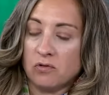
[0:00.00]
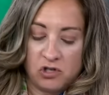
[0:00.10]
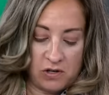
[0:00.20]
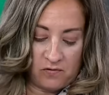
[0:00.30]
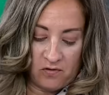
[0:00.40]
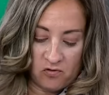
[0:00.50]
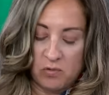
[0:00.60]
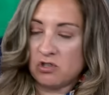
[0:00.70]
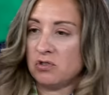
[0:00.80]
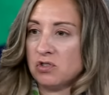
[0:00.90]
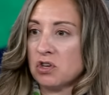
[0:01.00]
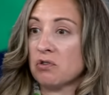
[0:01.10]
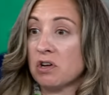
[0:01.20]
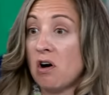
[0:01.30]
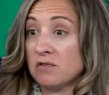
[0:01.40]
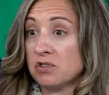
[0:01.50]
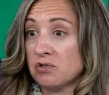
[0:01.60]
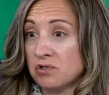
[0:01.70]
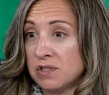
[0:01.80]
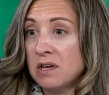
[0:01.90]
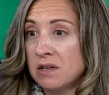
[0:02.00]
chief information security officers.